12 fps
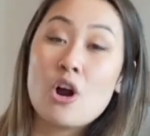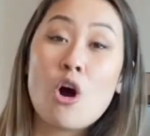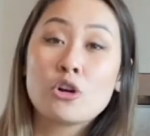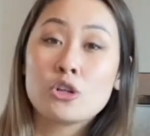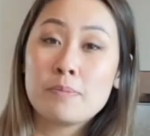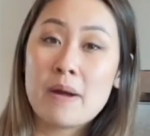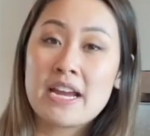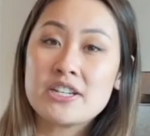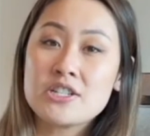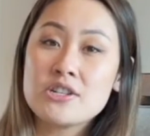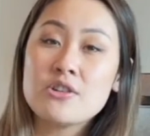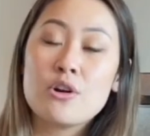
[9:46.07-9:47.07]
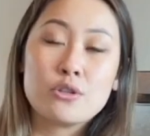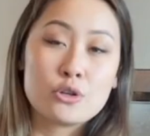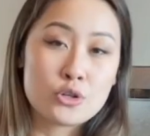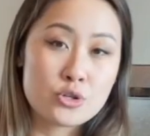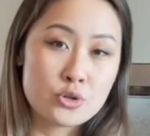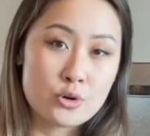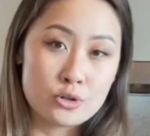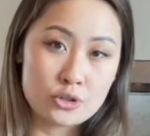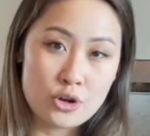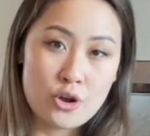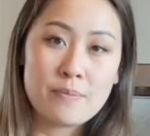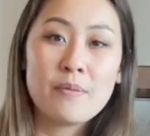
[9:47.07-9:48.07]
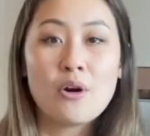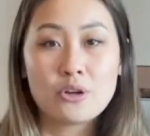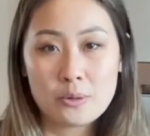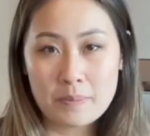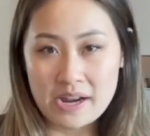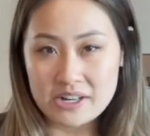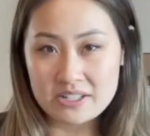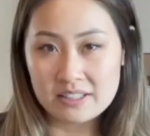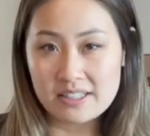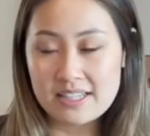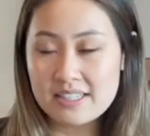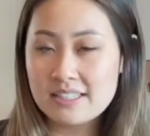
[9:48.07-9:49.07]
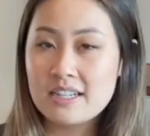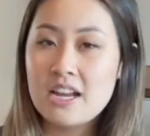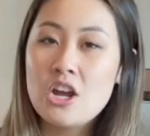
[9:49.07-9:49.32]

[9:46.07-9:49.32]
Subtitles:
occupation on the short-term occupation list.